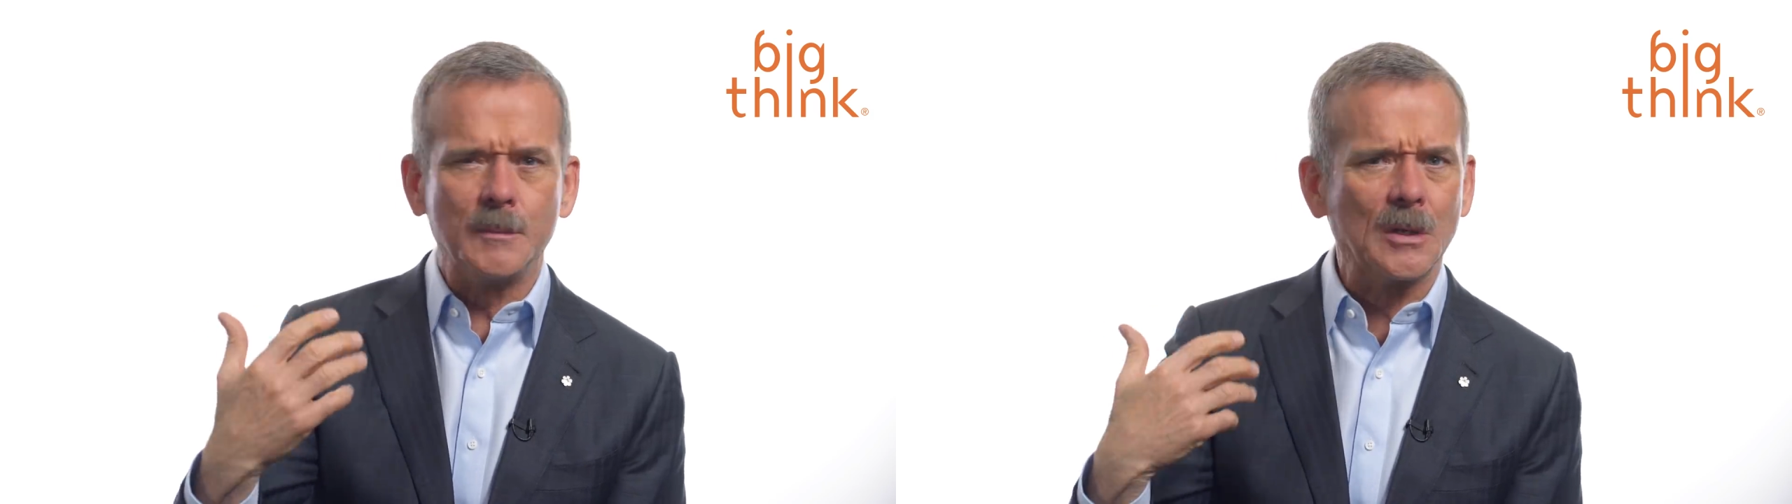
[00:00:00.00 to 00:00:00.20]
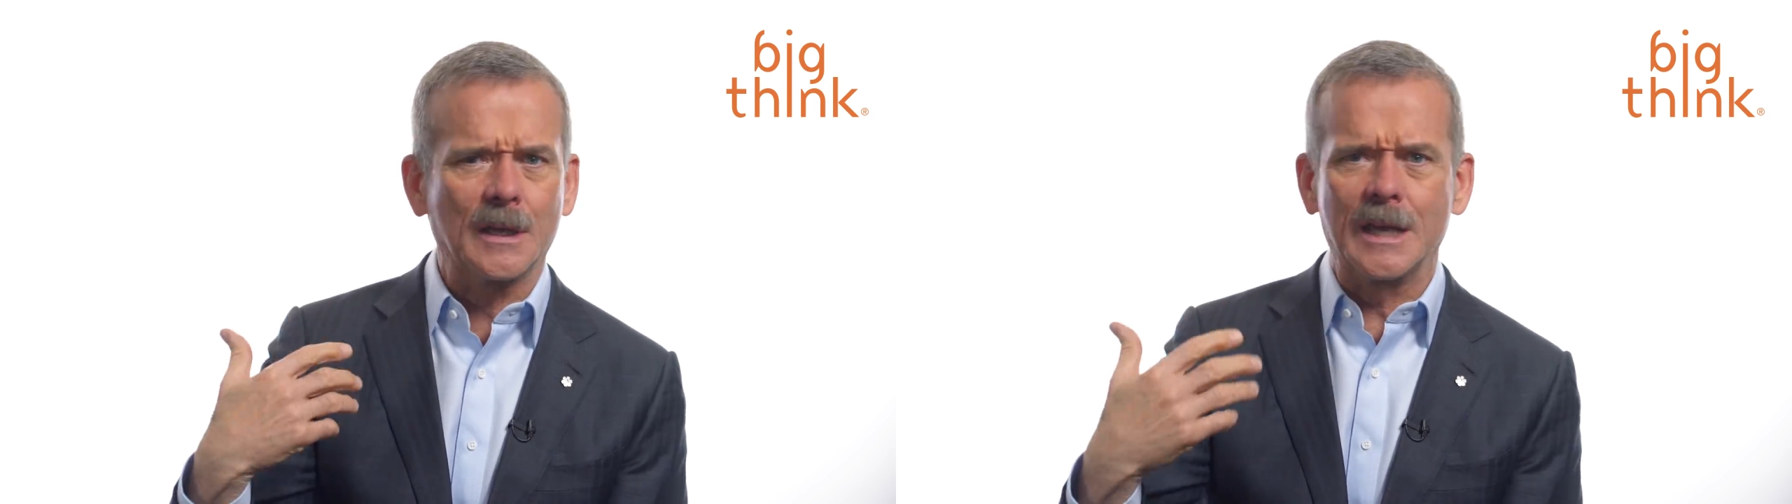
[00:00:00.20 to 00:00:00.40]

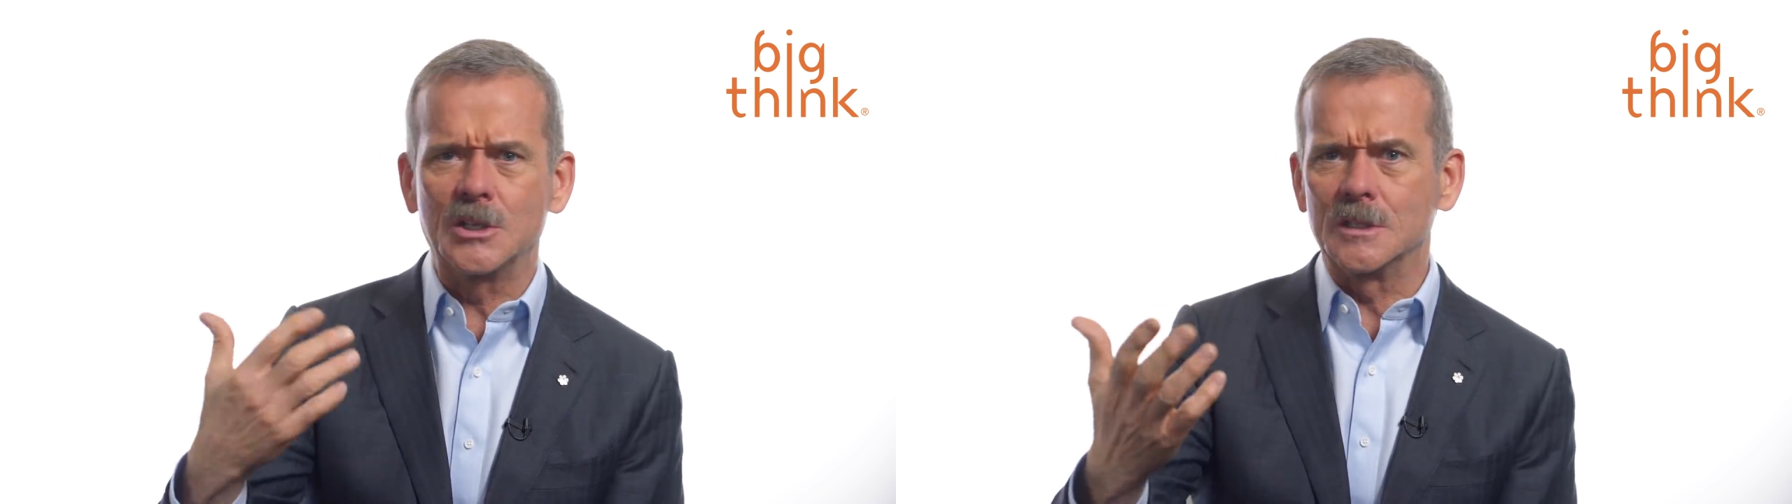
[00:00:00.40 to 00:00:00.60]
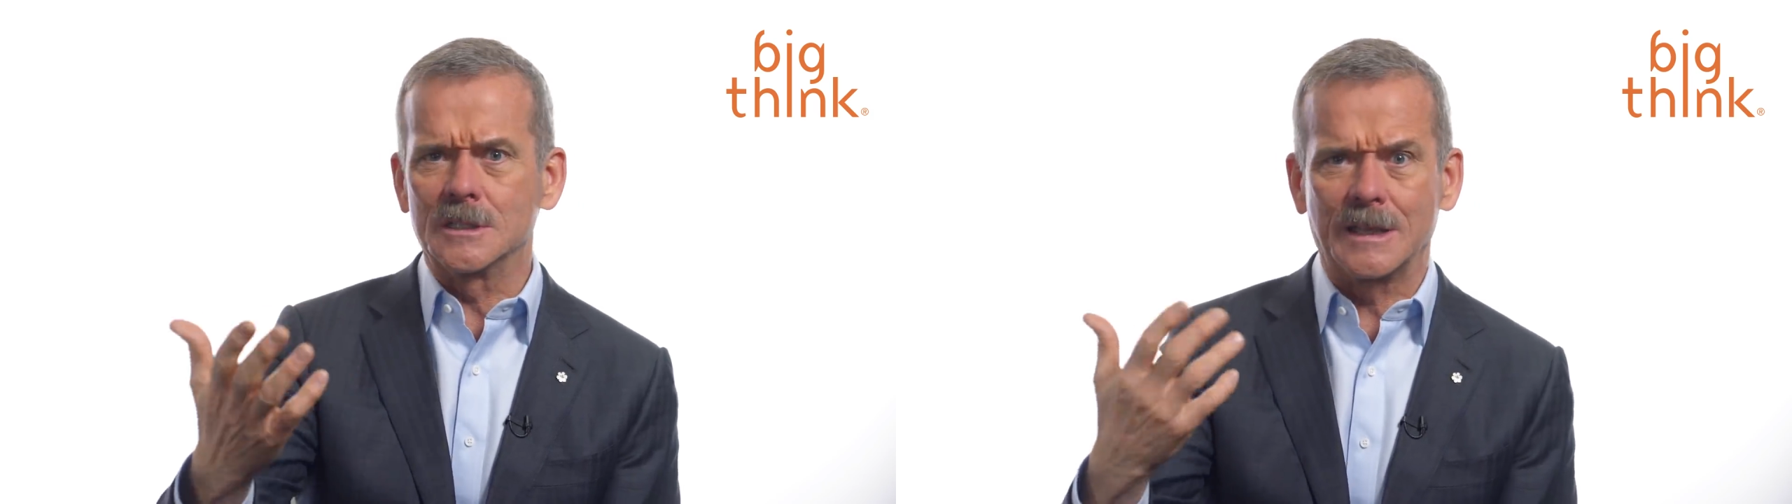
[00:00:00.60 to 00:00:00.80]

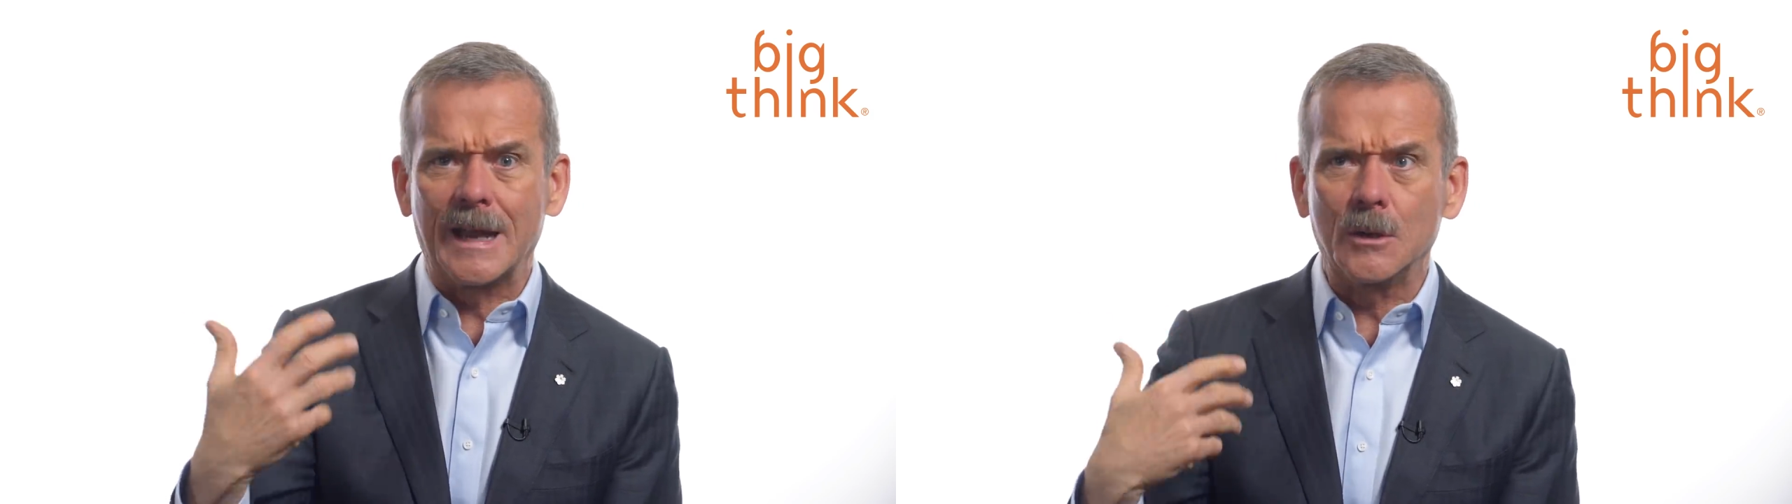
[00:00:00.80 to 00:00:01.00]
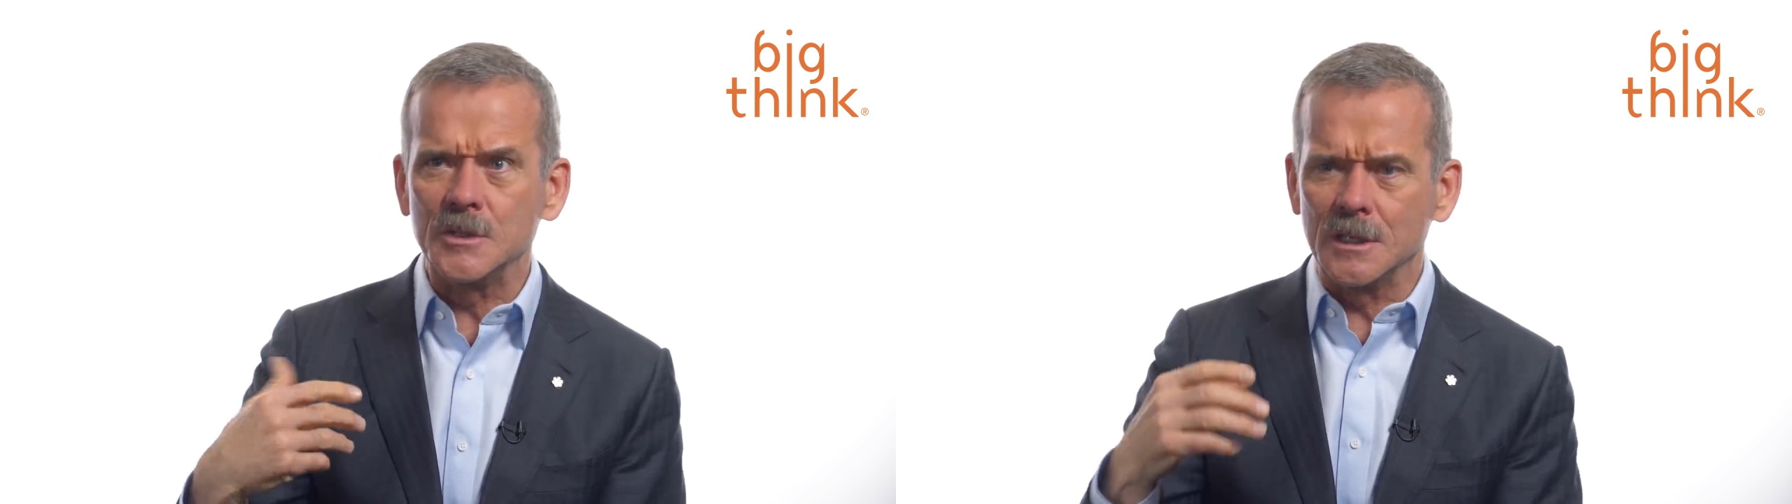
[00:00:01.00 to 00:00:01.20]
communication is
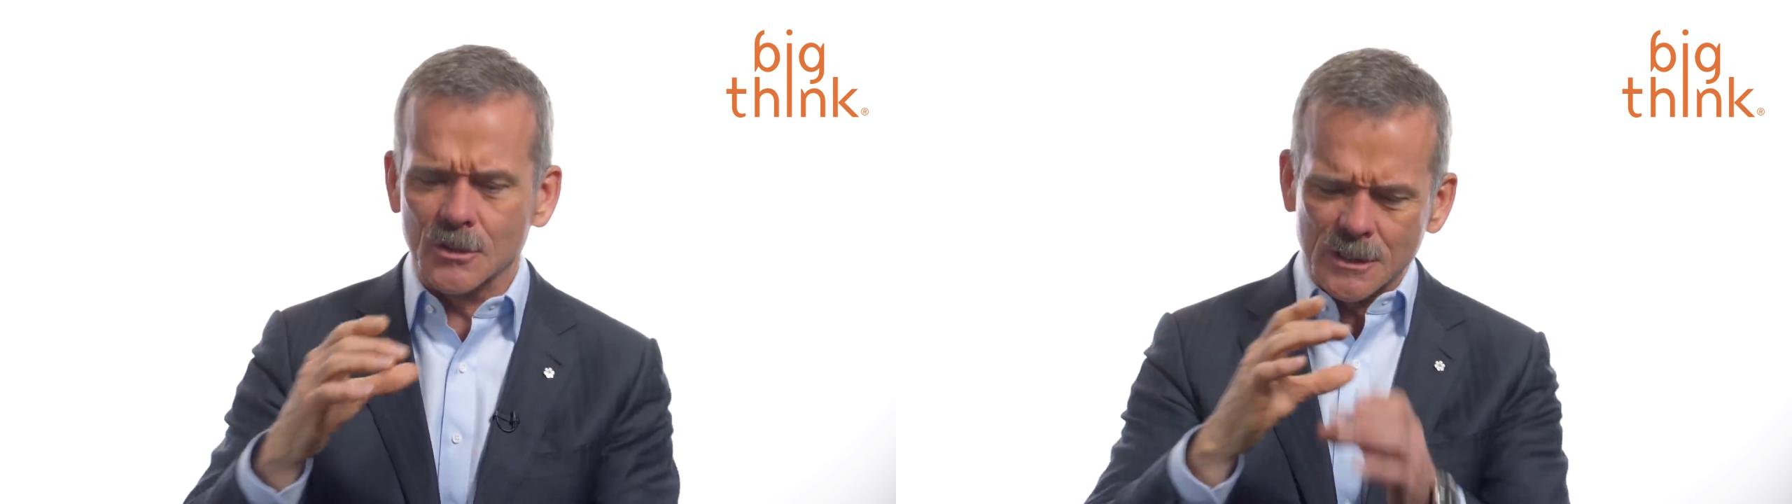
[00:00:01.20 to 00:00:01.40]
lousy.